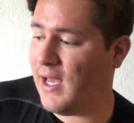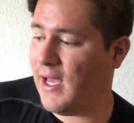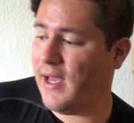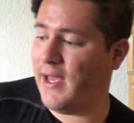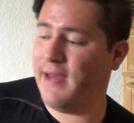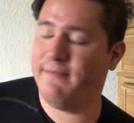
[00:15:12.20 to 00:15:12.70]

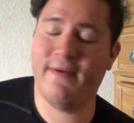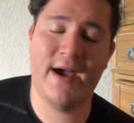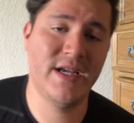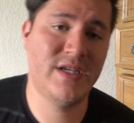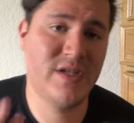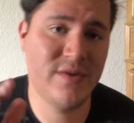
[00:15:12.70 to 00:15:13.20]
uh,
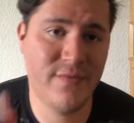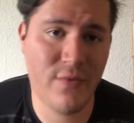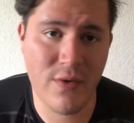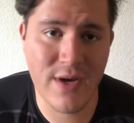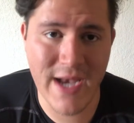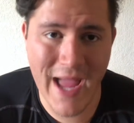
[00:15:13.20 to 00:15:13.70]
advice
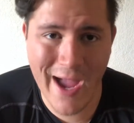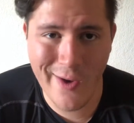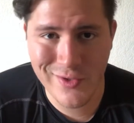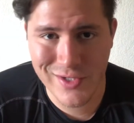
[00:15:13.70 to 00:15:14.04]
for now.